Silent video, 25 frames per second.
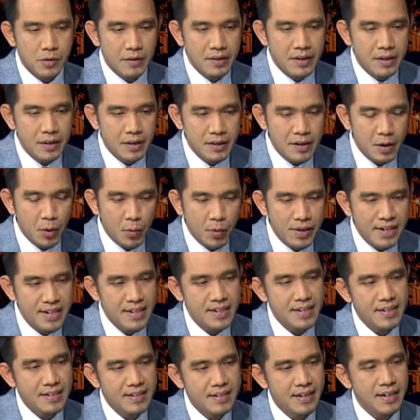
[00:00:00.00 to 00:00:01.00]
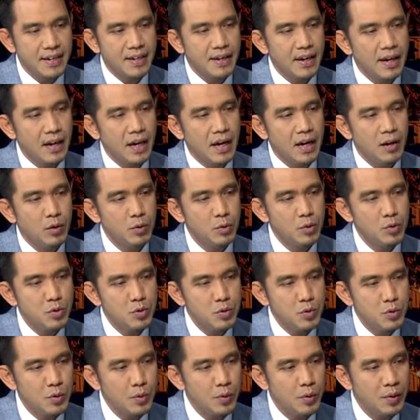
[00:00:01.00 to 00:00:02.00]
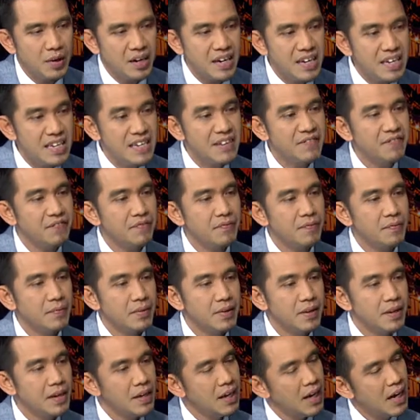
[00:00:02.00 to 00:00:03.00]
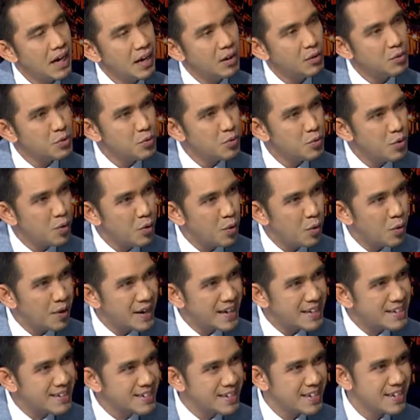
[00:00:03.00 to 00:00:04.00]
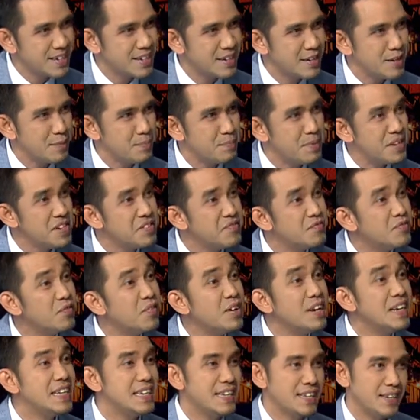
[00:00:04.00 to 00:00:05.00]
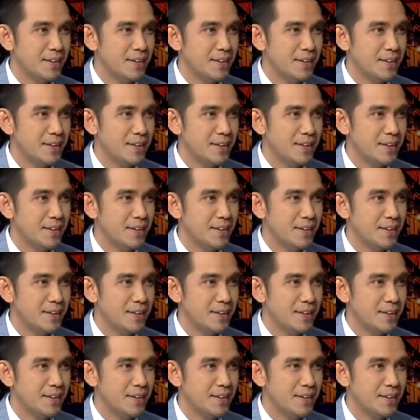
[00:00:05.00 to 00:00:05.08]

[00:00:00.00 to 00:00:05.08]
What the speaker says: the question is that how to live, how to coexist peacefully.